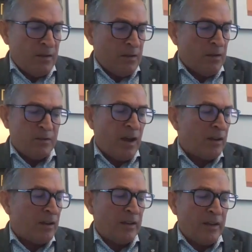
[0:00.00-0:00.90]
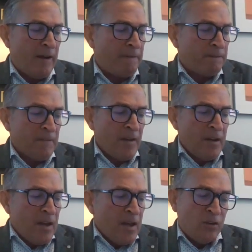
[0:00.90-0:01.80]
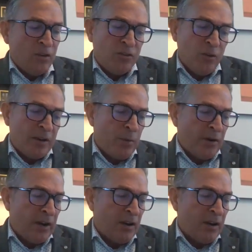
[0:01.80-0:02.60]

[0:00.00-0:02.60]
Exactly, yeah. And just so I can put it in